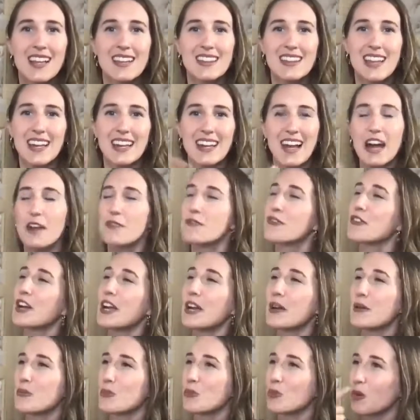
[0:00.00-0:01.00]
Like, I
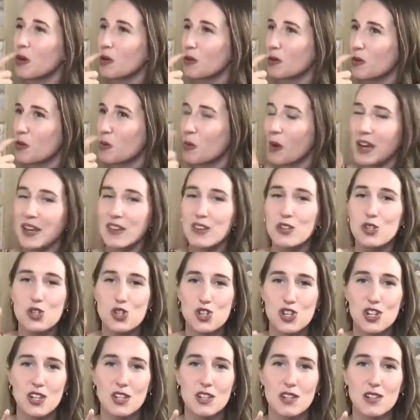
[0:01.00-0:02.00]
forget the way that
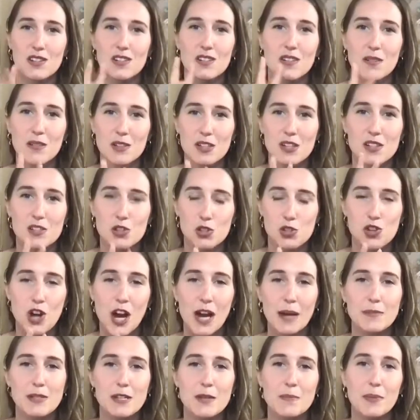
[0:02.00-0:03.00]
she
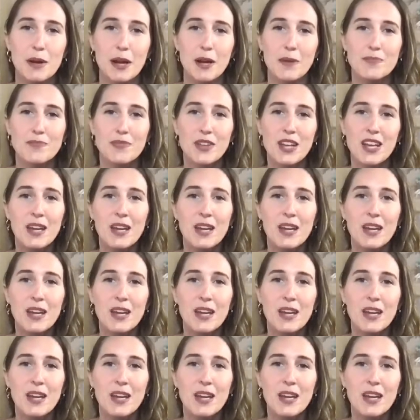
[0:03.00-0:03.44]
described it, but